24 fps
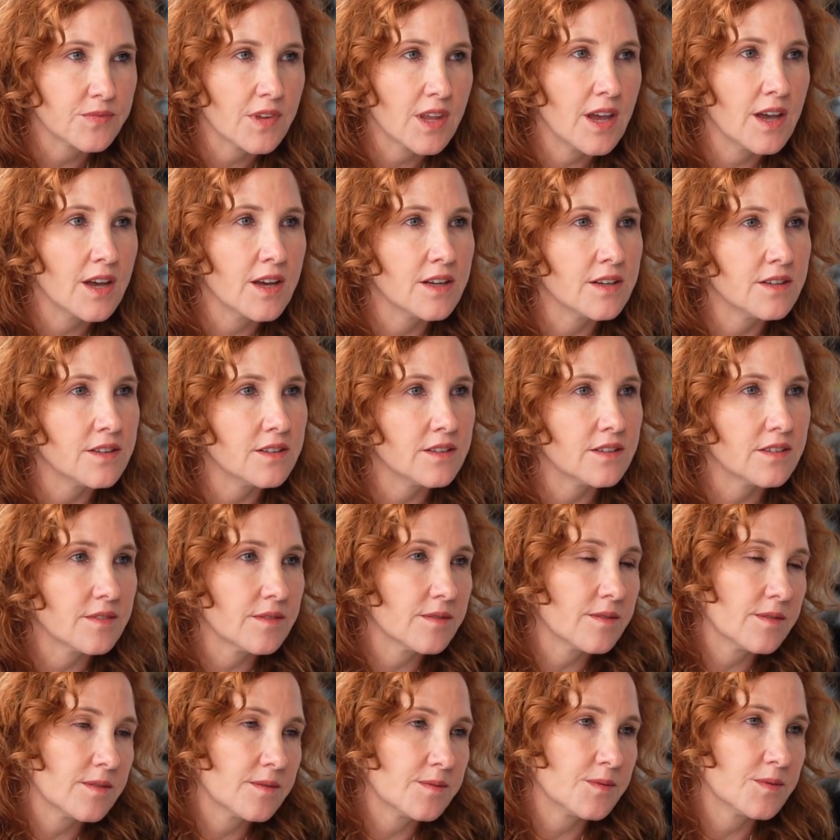And
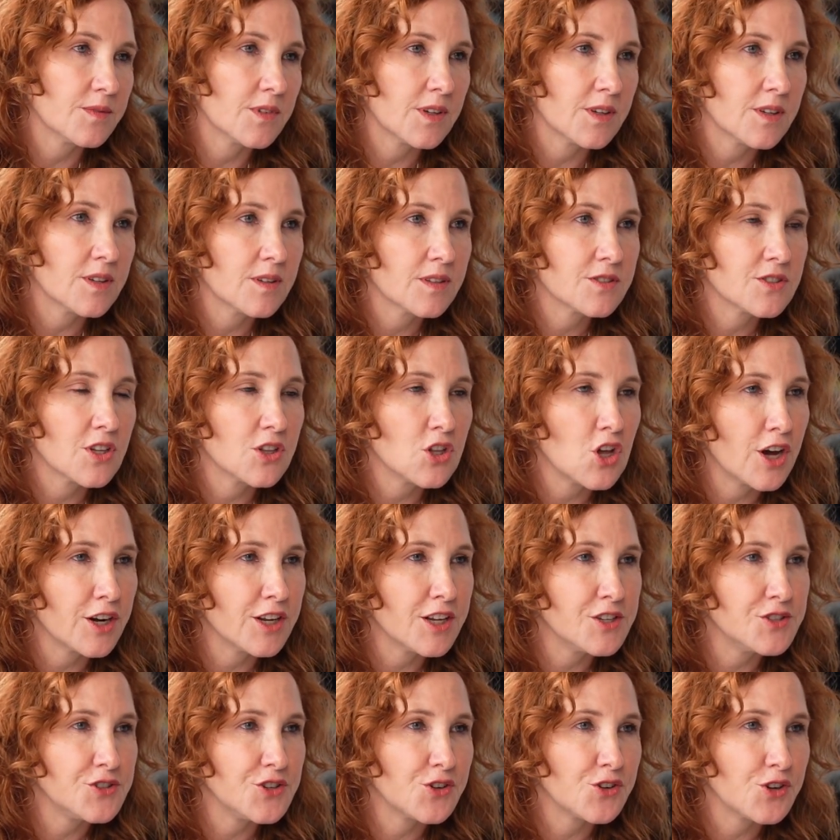it's a lot
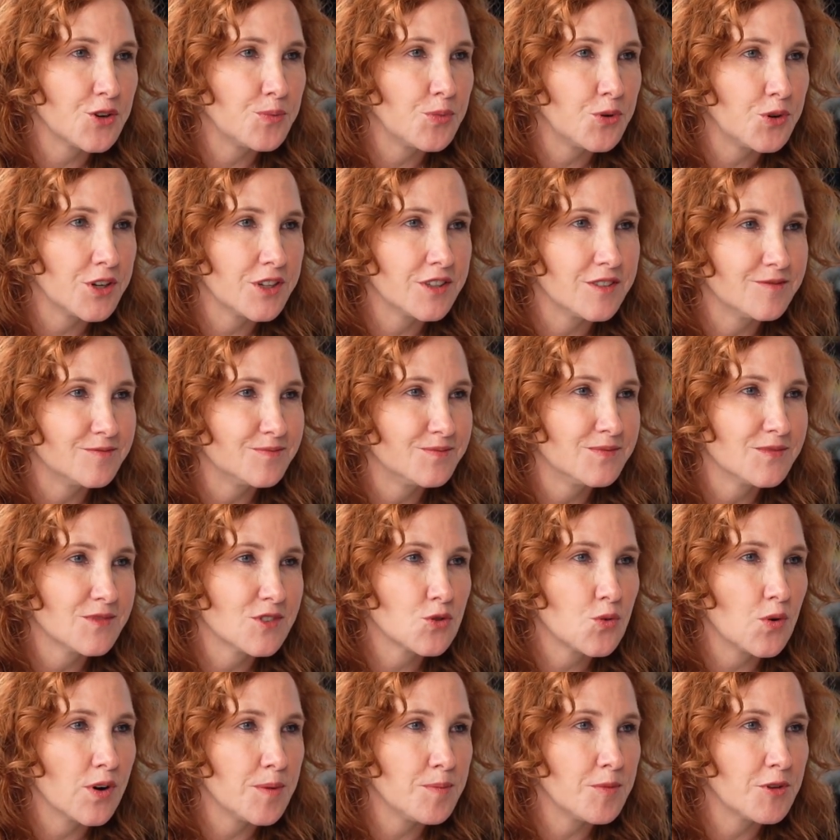easier to put
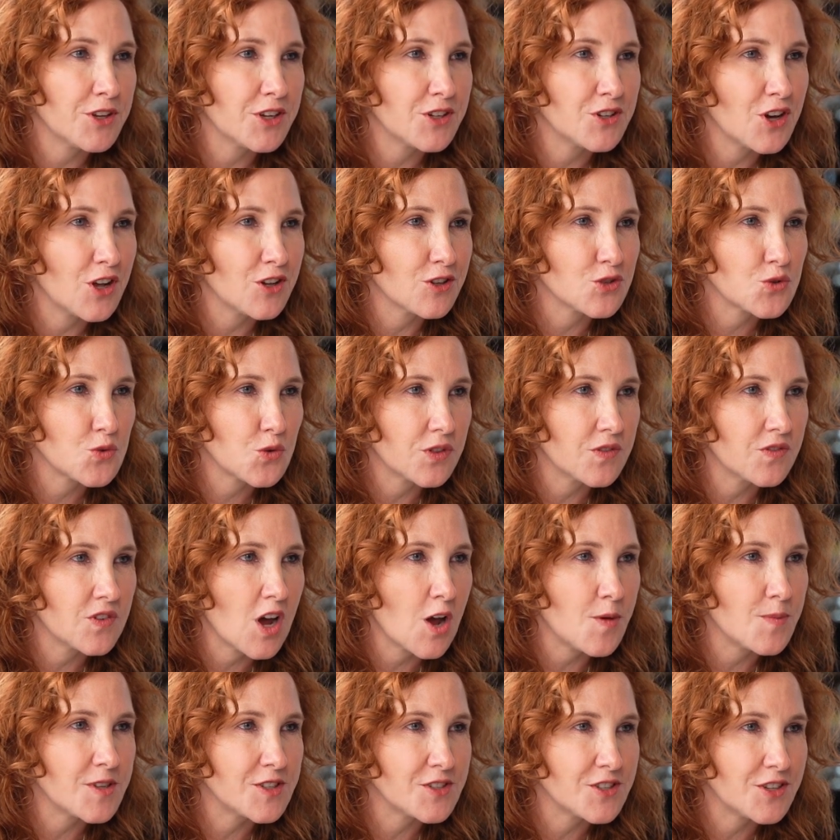$20 million worth of
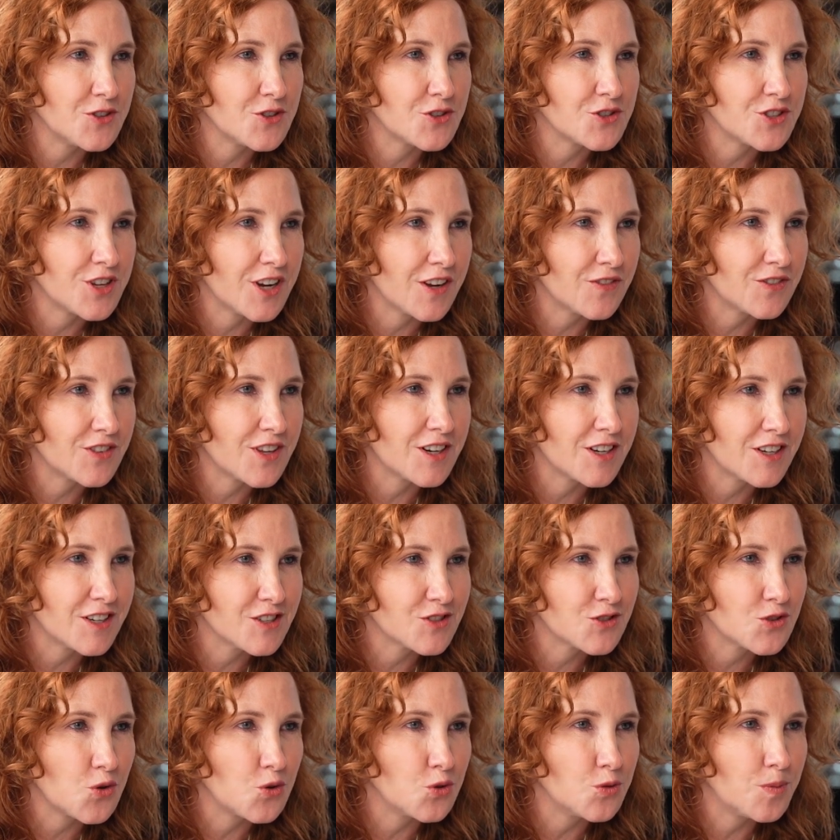diamonds in your safe than it
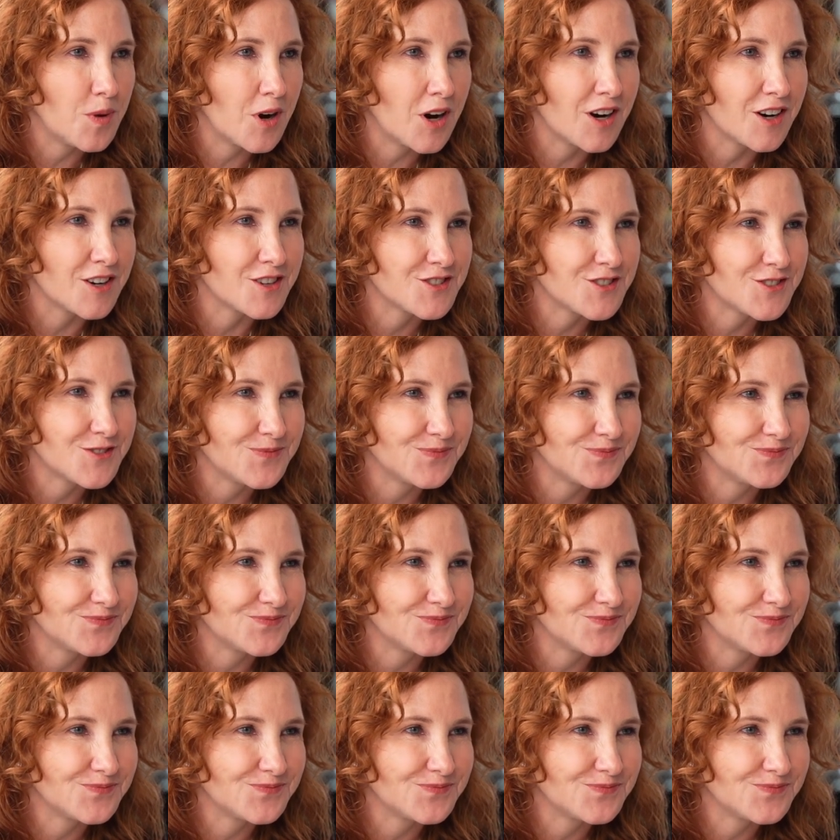is gold bars.